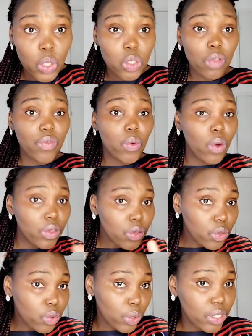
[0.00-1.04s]
So if you want
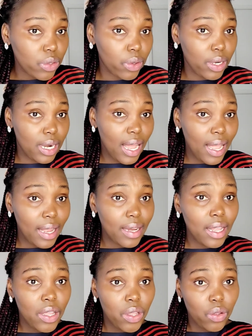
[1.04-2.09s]
to do it
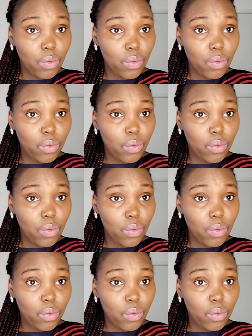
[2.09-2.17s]
online,